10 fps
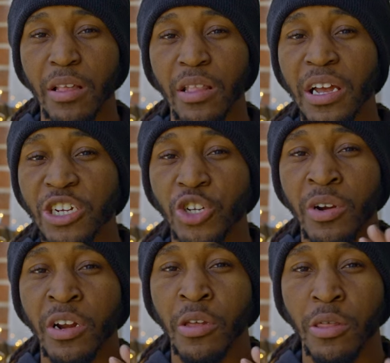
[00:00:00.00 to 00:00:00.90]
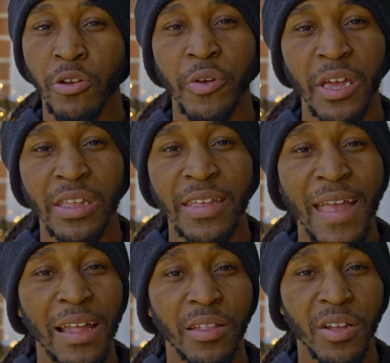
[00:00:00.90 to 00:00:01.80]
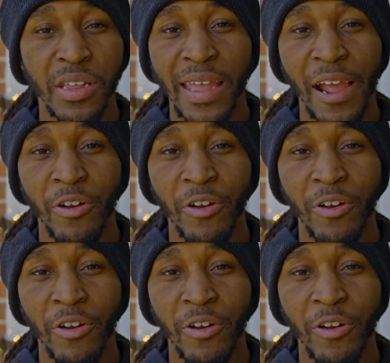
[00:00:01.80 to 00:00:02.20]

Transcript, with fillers: the L U T showing on the screen did not look that